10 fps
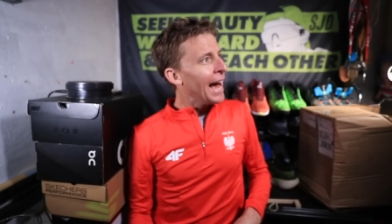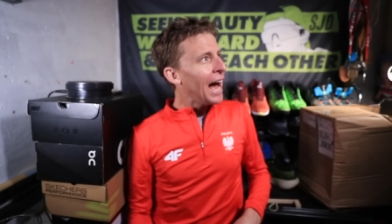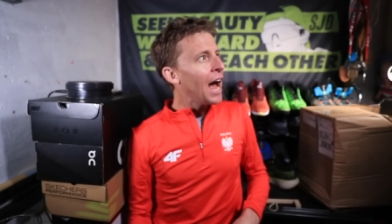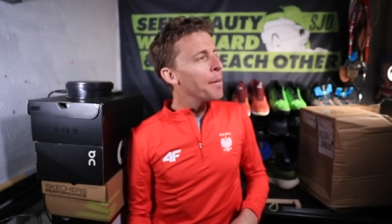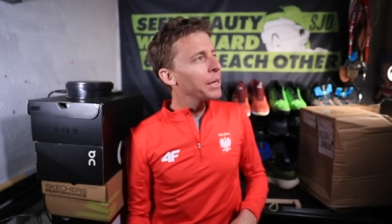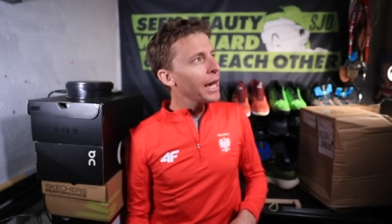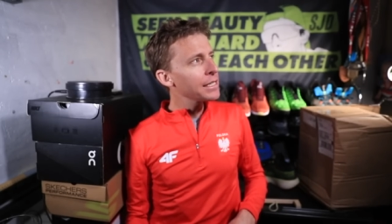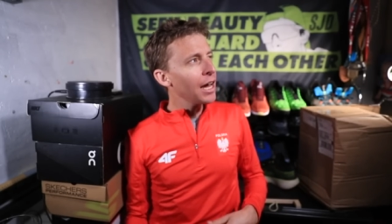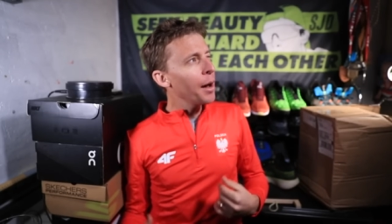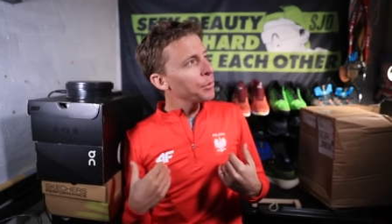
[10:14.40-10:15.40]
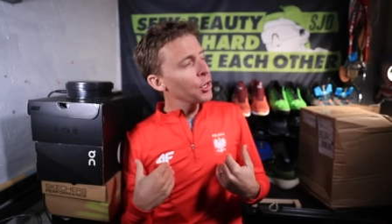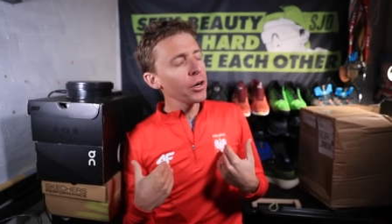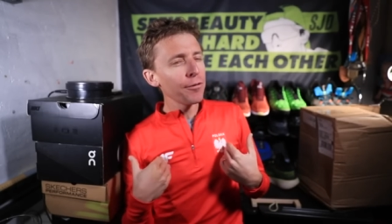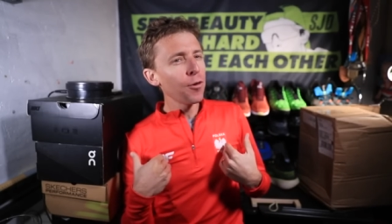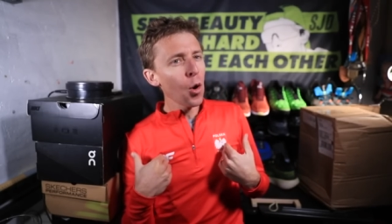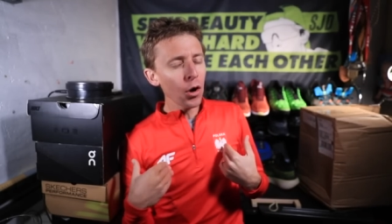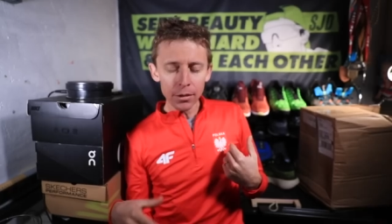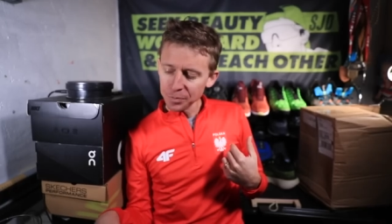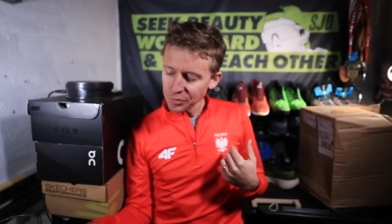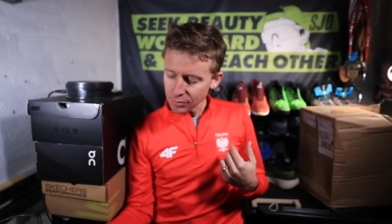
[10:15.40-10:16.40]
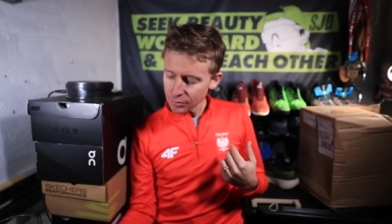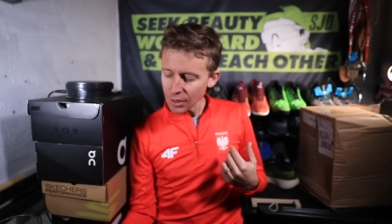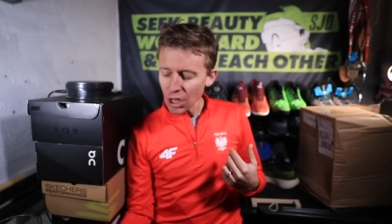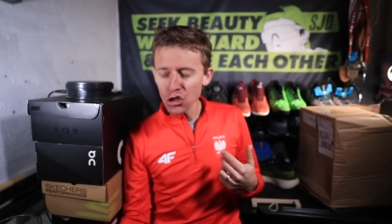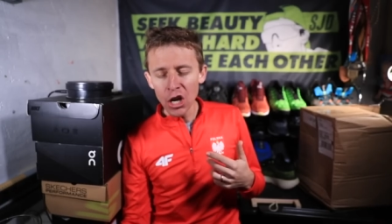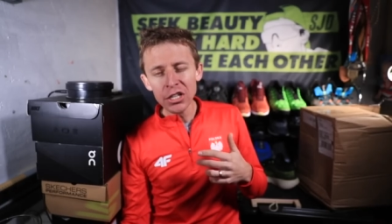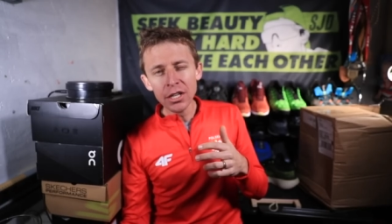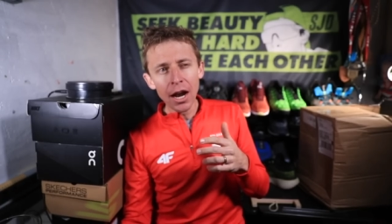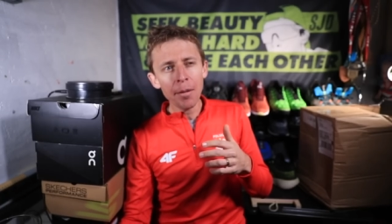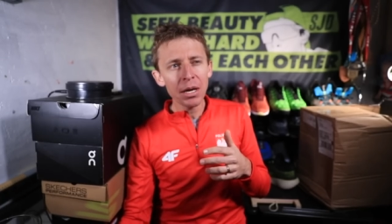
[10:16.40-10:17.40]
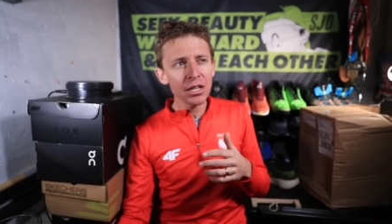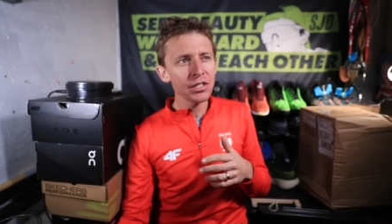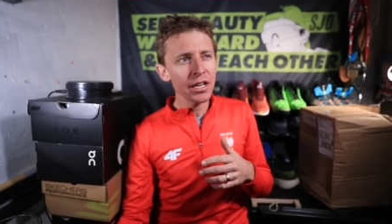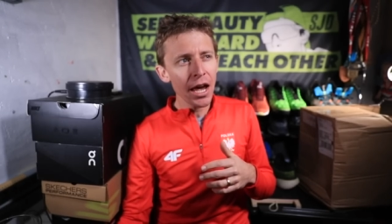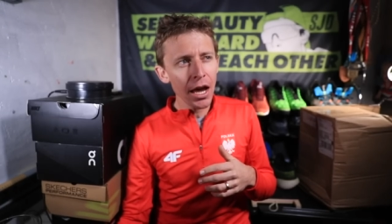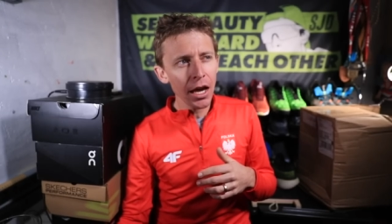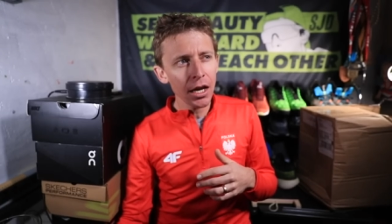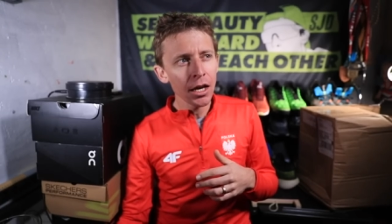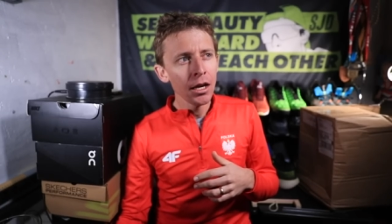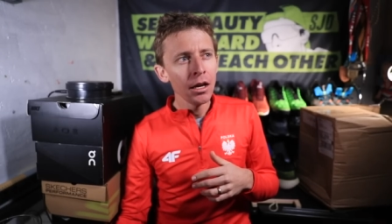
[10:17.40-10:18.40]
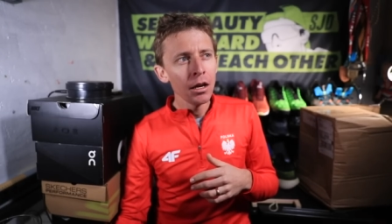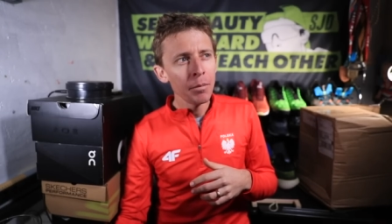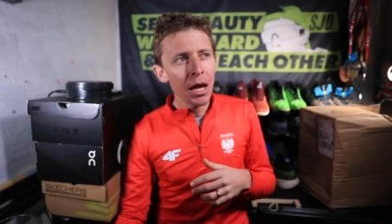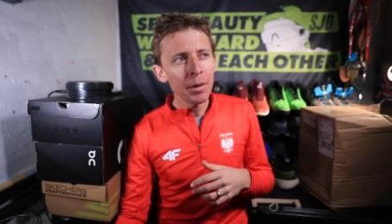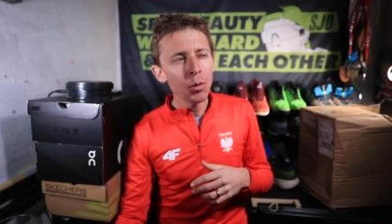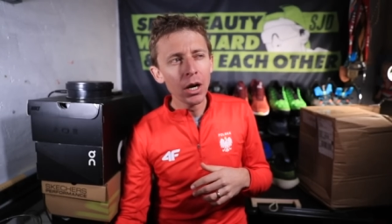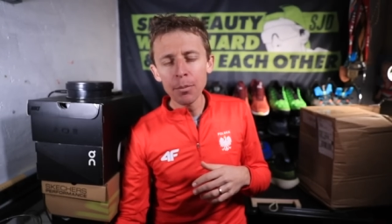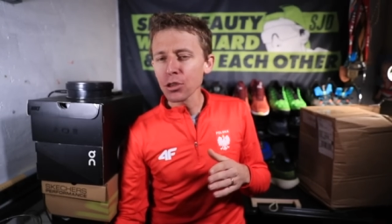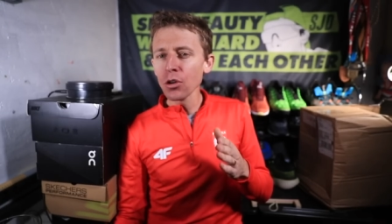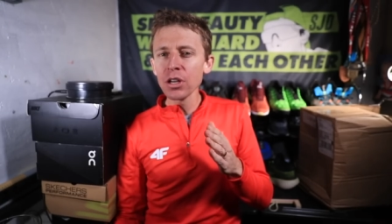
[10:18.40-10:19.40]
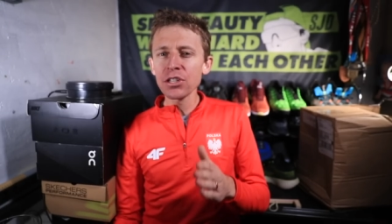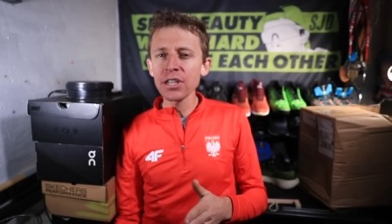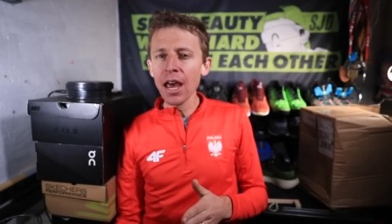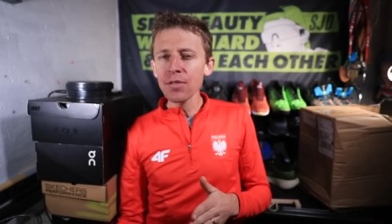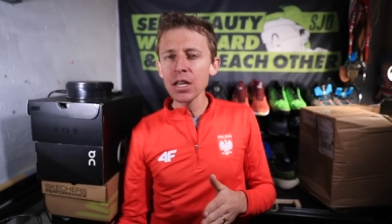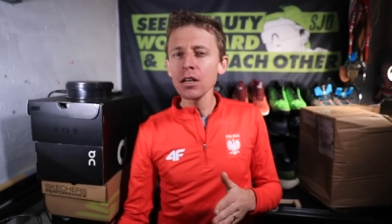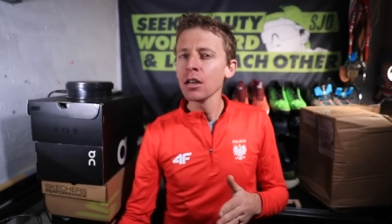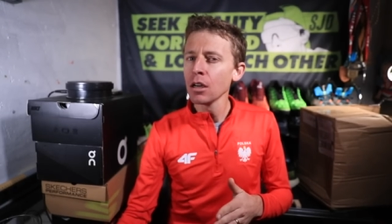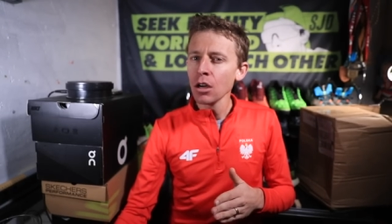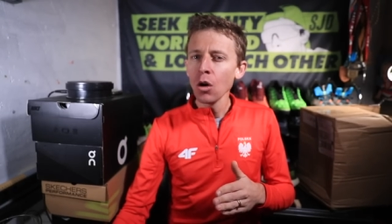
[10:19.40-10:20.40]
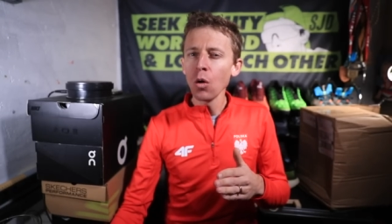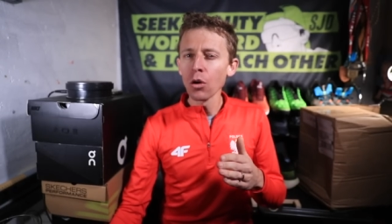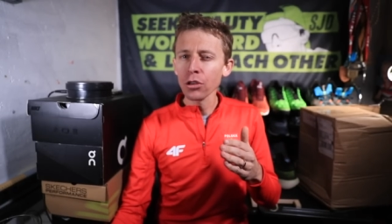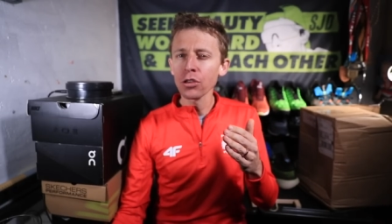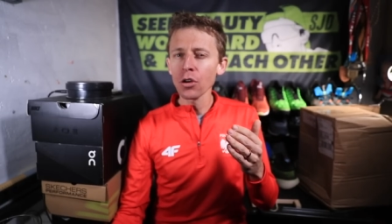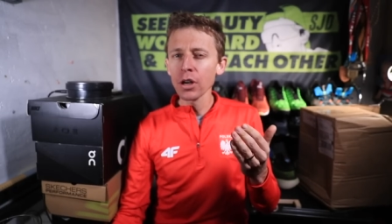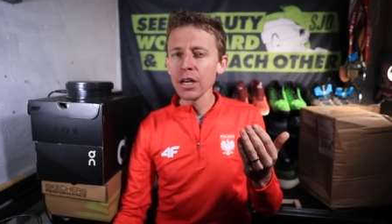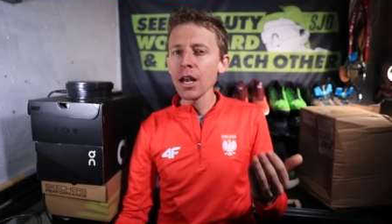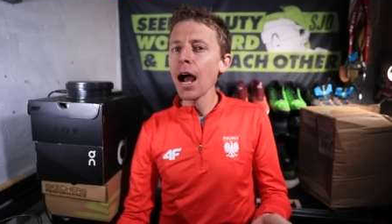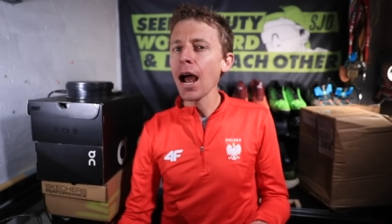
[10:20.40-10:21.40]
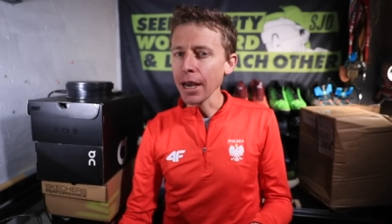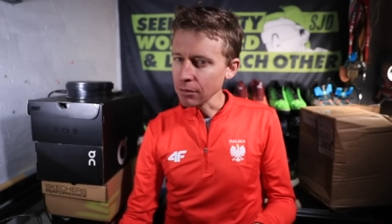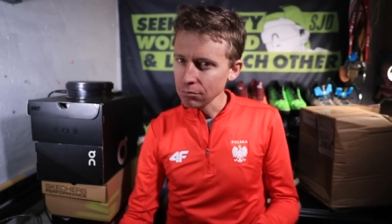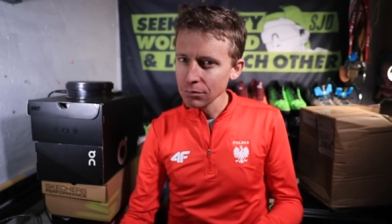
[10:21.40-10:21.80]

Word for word: I'm guess I'm thirty-four. Jason, I'm gonna say maybe when I'm thirty-seven or thirty-nine.